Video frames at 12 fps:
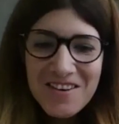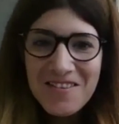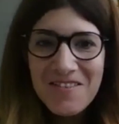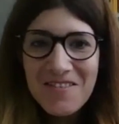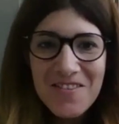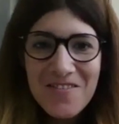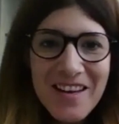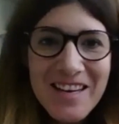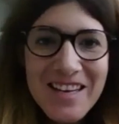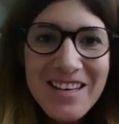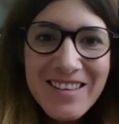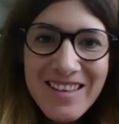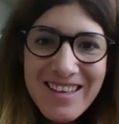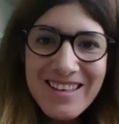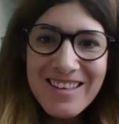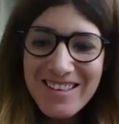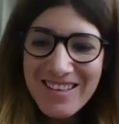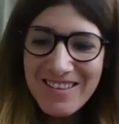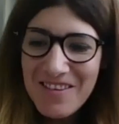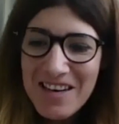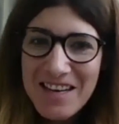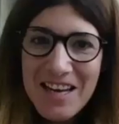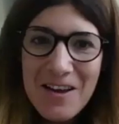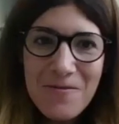everybody, and
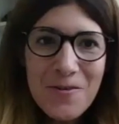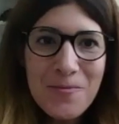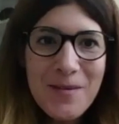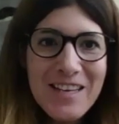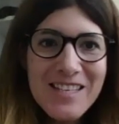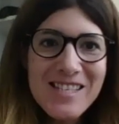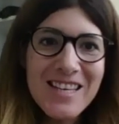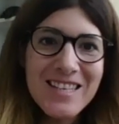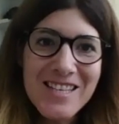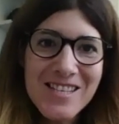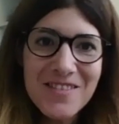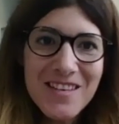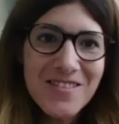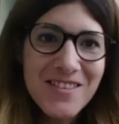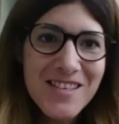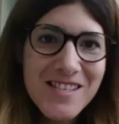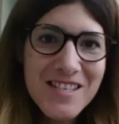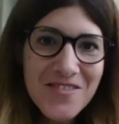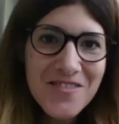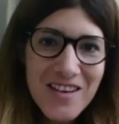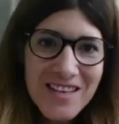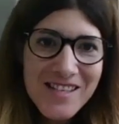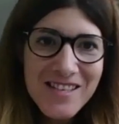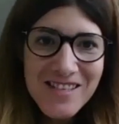welcome from my side as well to the
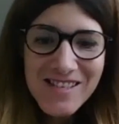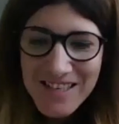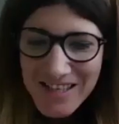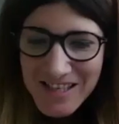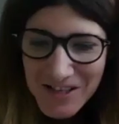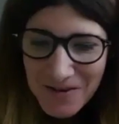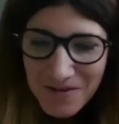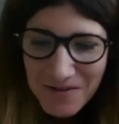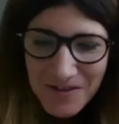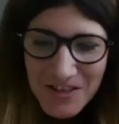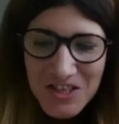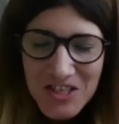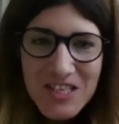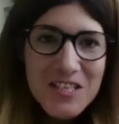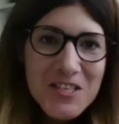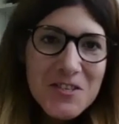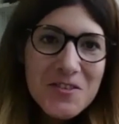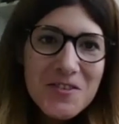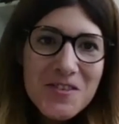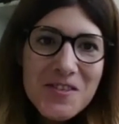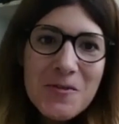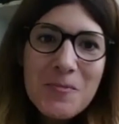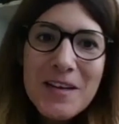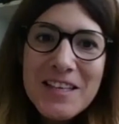central exercises of sheet 2.
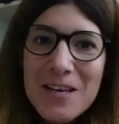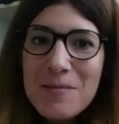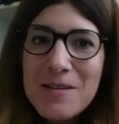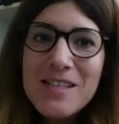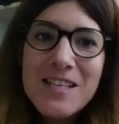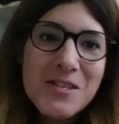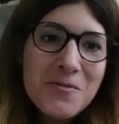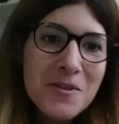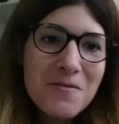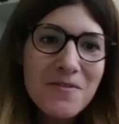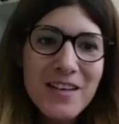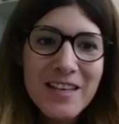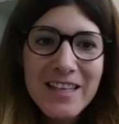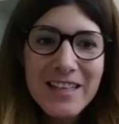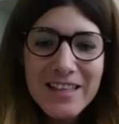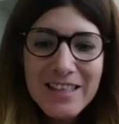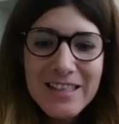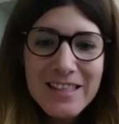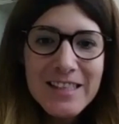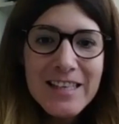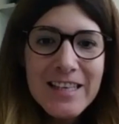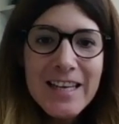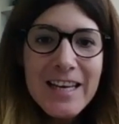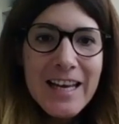So my name is Lejuri Fernandez.
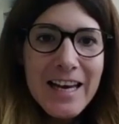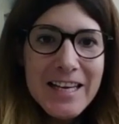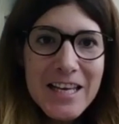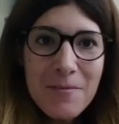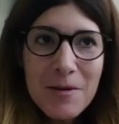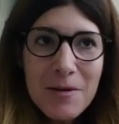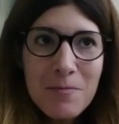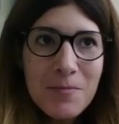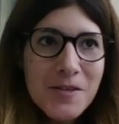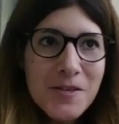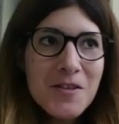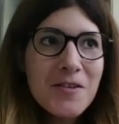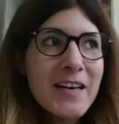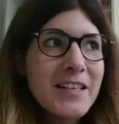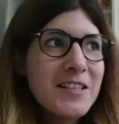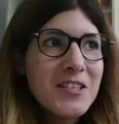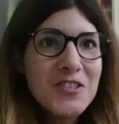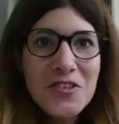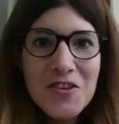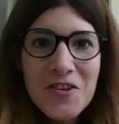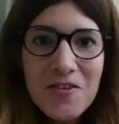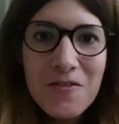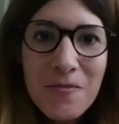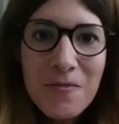I am a postdoc at the
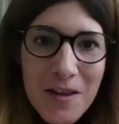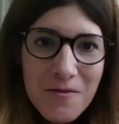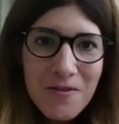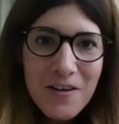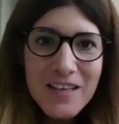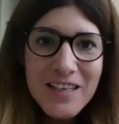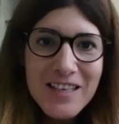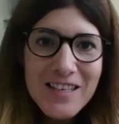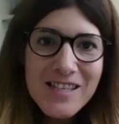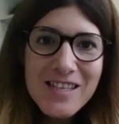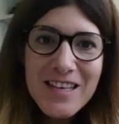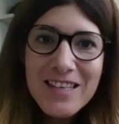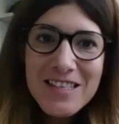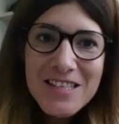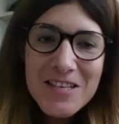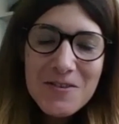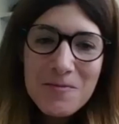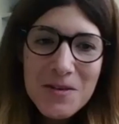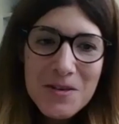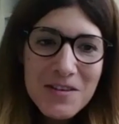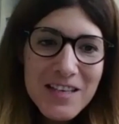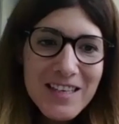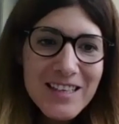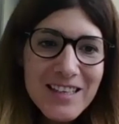chair of Math Finance at TU
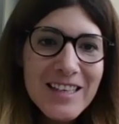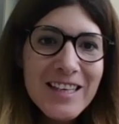Munich,